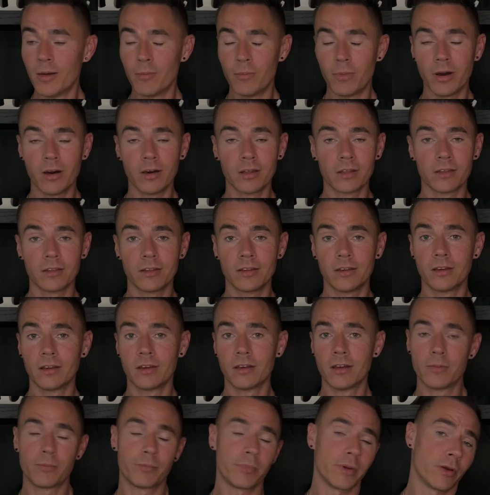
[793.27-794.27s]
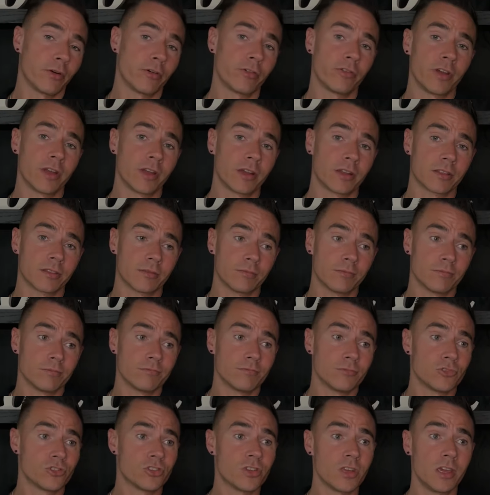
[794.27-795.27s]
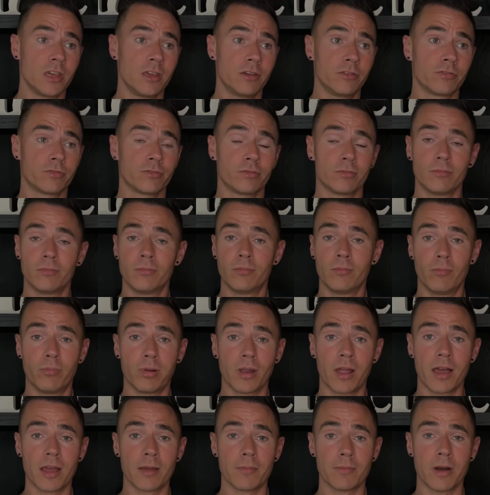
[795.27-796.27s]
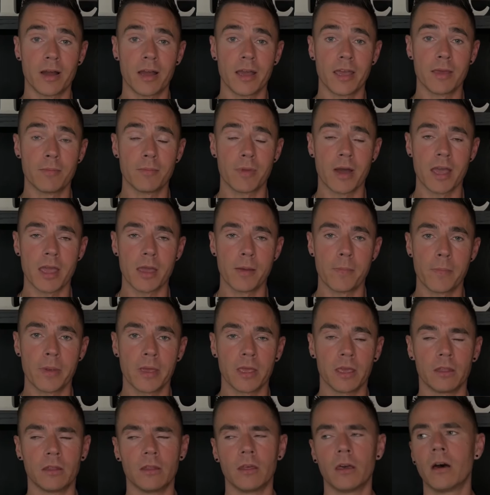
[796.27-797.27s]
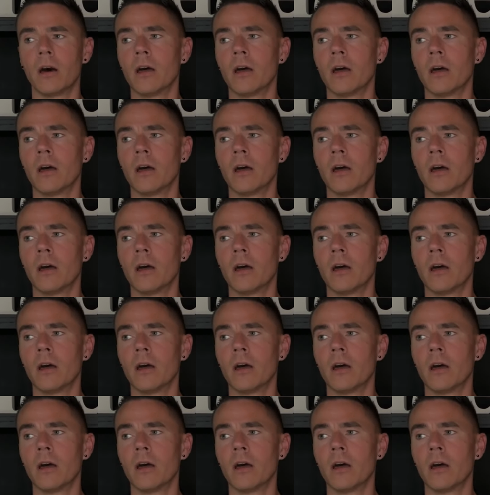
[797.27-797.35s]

But a perfect, safe blind buy in my opinion.